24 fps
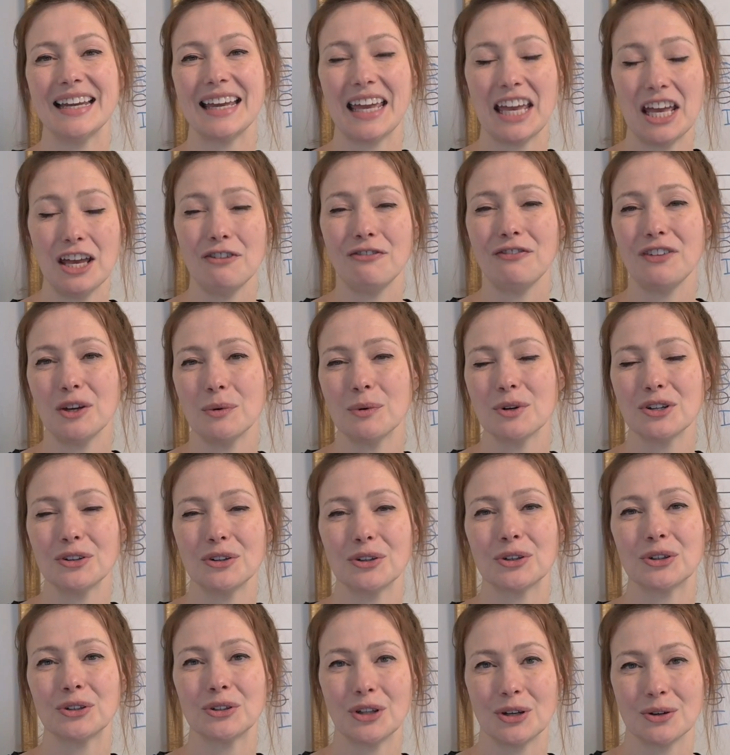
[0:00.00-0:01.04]
If you were to
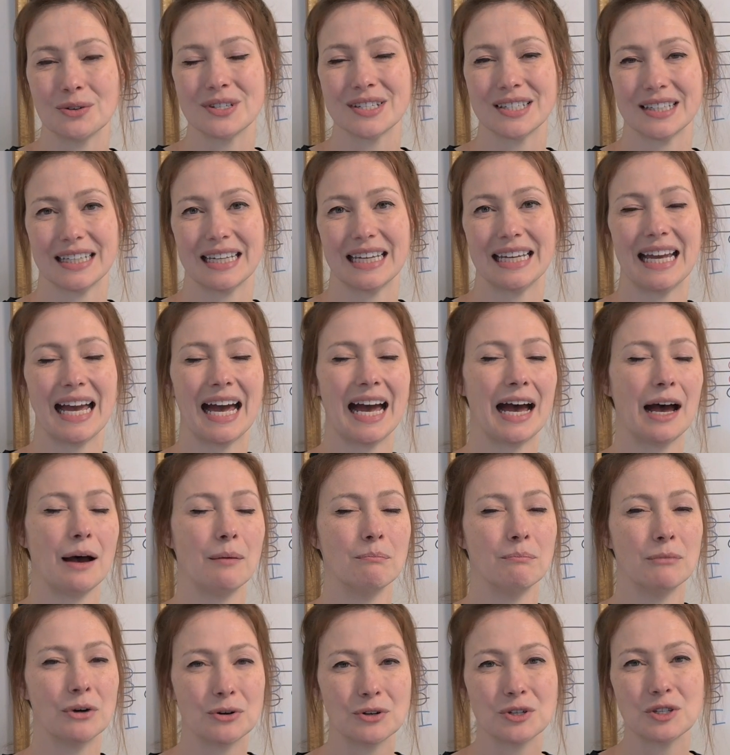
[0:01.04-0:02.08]
look closely
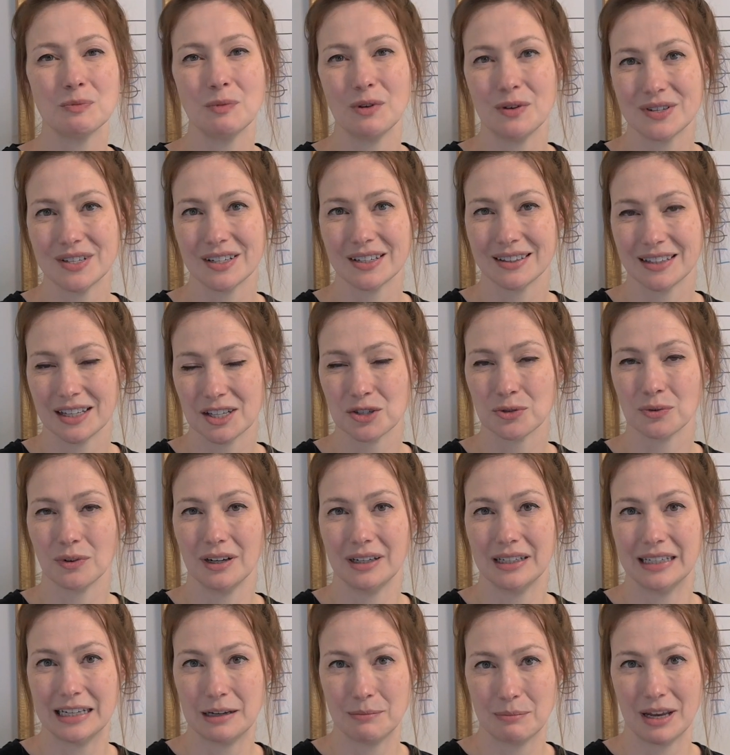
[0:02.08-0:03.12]
at most music that's
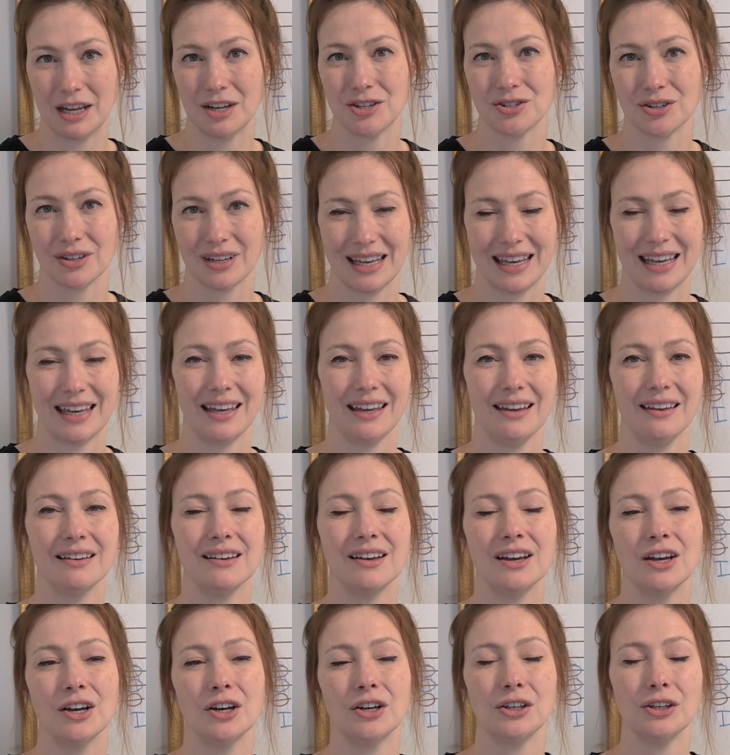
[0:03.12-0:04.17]
written in a major key,
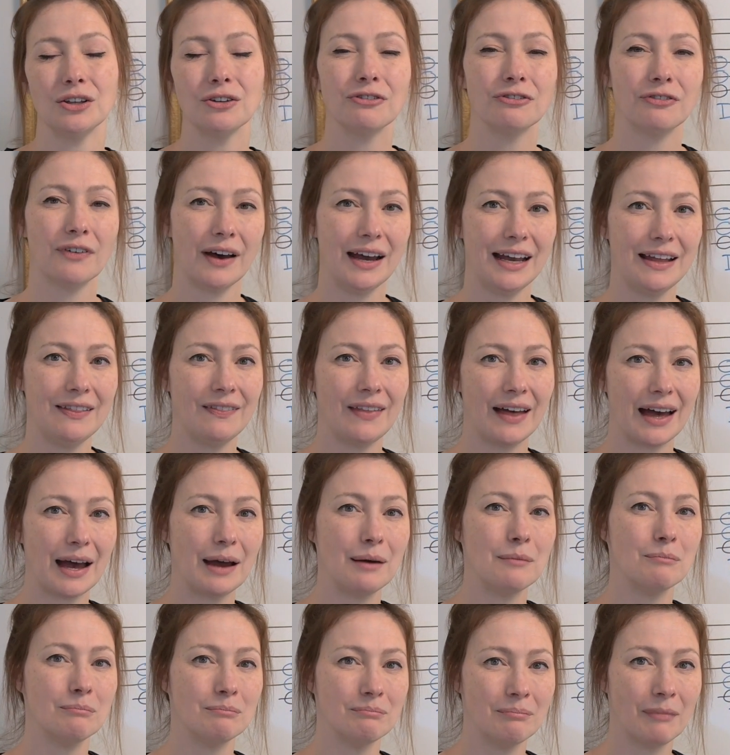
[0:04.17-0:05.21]
you'll find
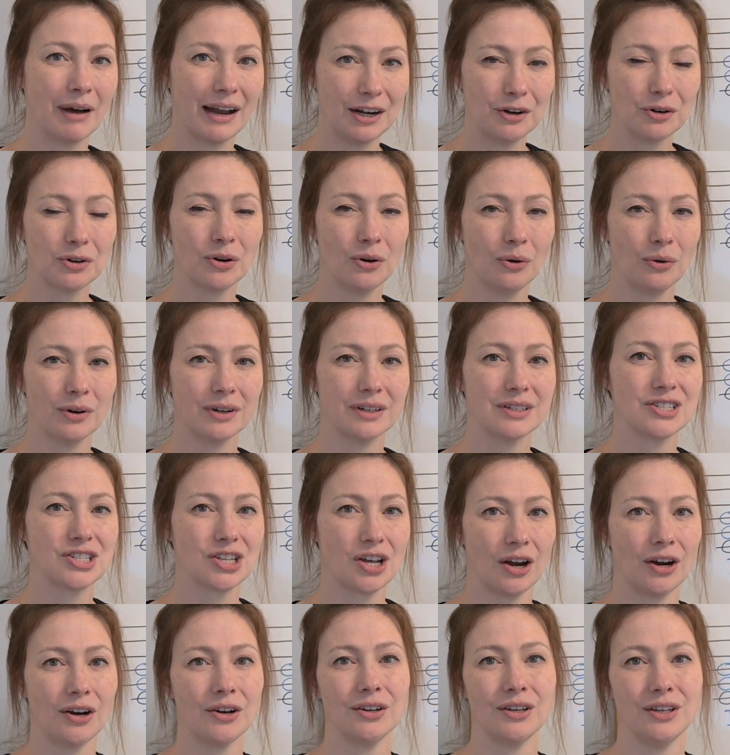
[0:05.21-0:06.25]
that minor chords
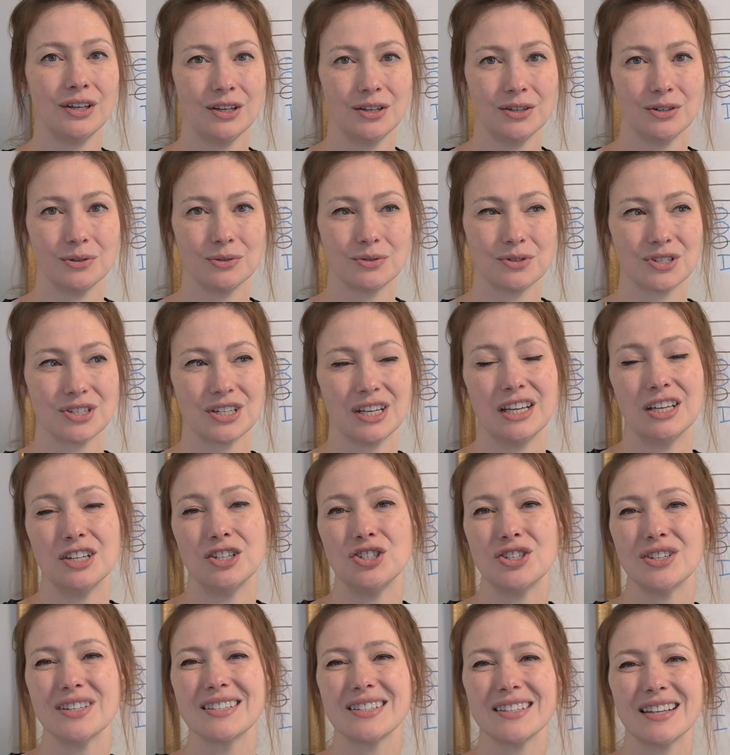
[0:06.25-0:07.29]
are used
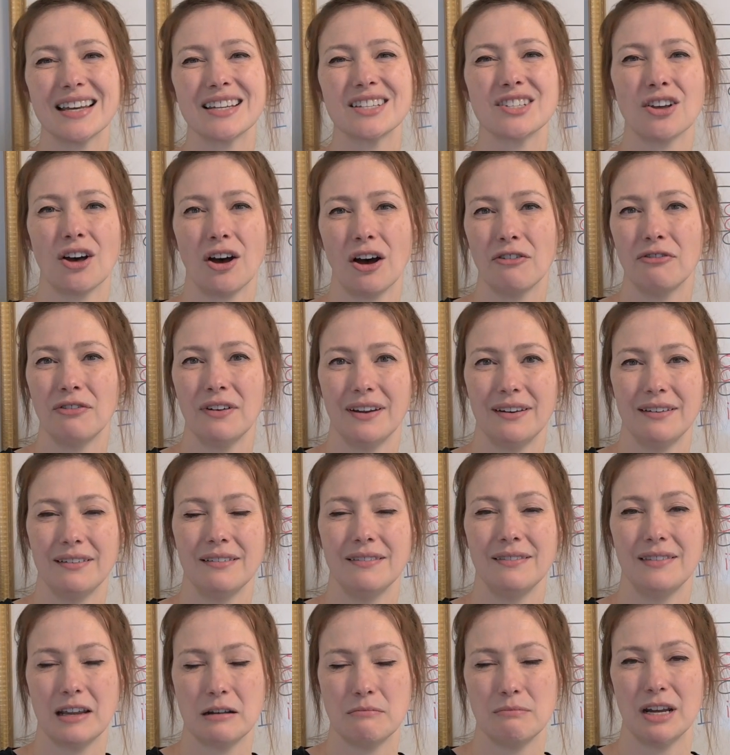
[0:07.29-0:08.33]
just less often
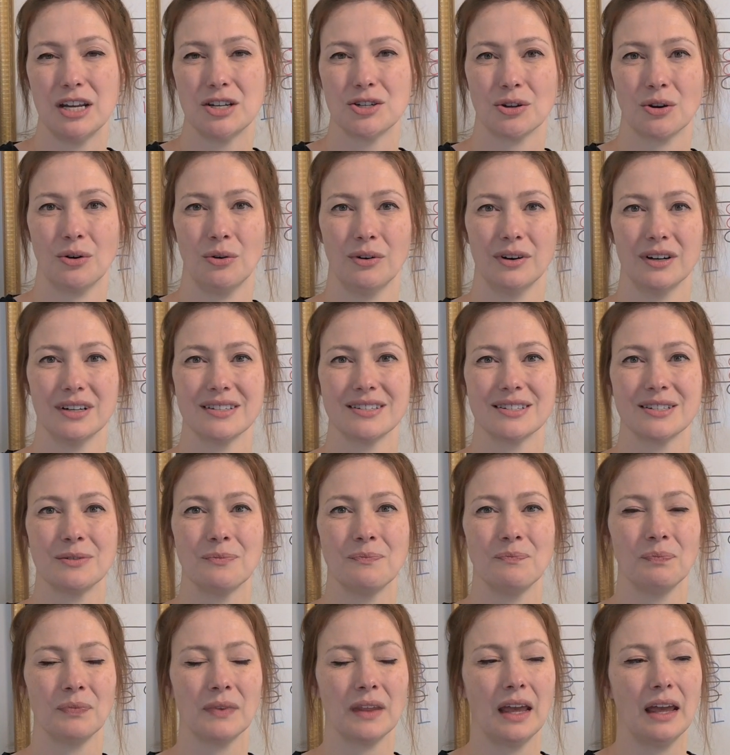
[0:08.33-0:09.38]
than major
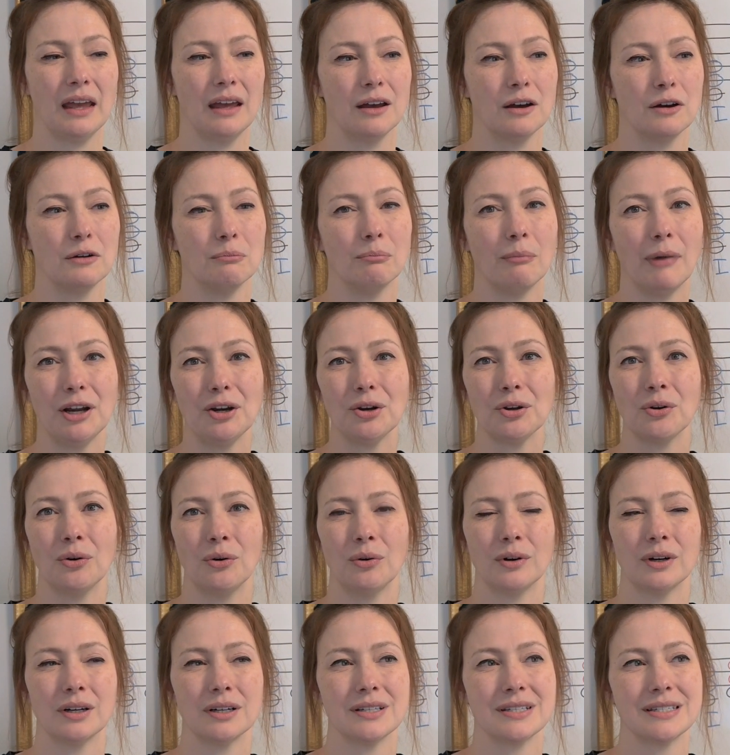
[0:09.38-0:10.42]
chords. Minor
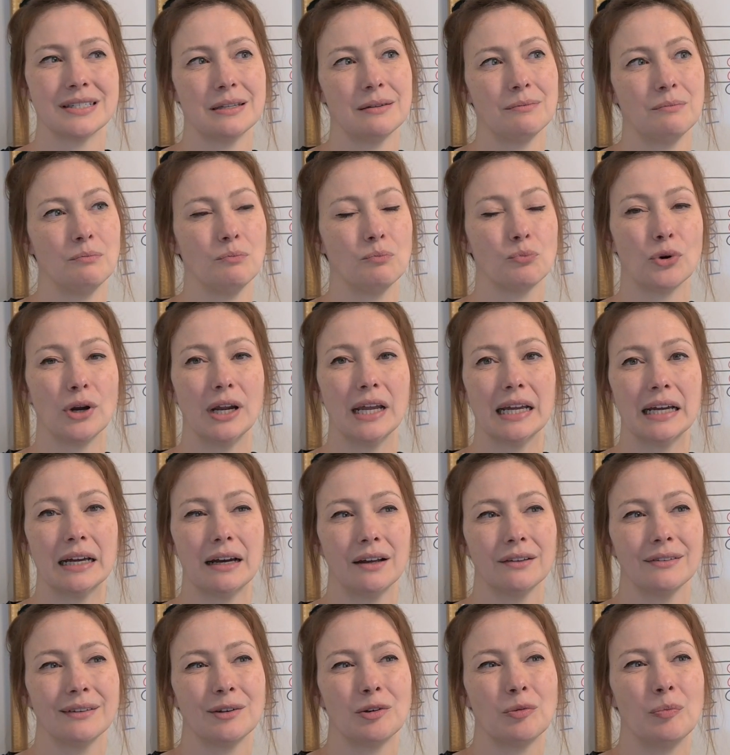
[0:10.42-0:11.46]
chords bring
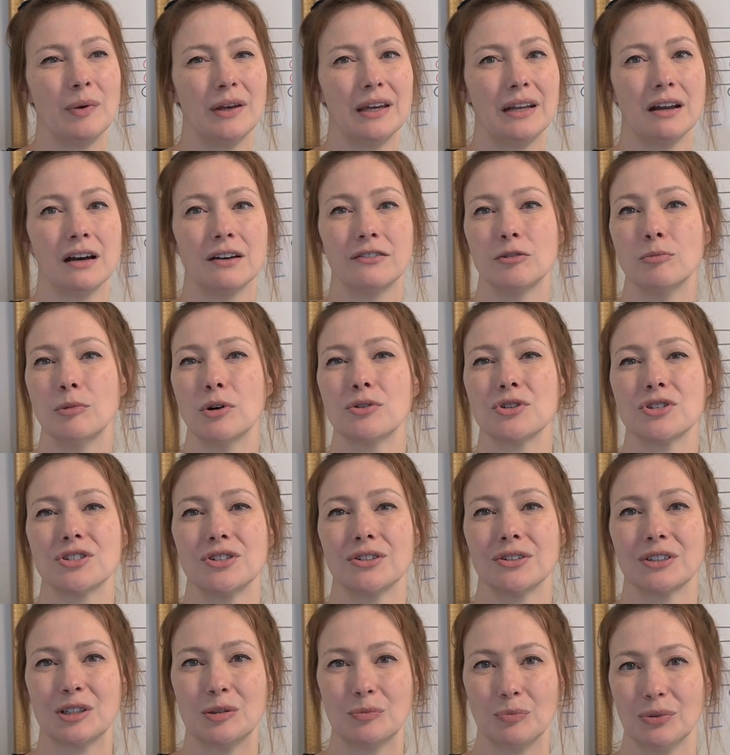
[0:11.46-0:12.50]
a little bit of
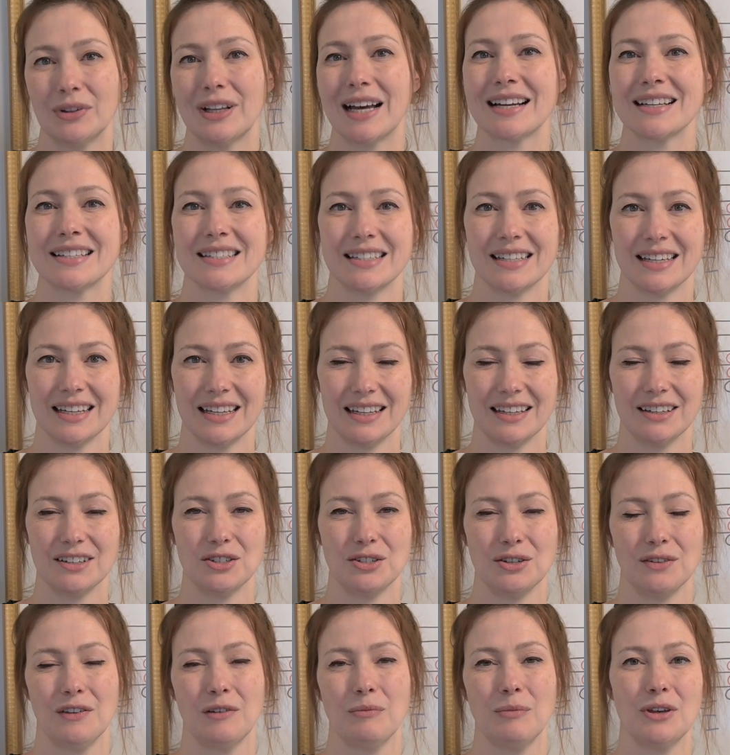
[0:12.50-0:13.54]
emotional complexity
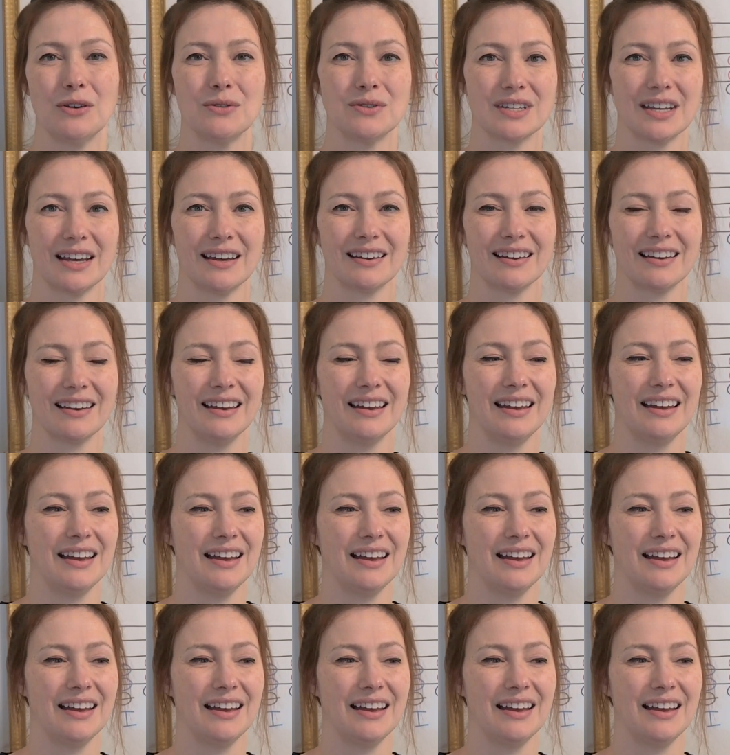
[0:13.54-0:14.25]
to the music.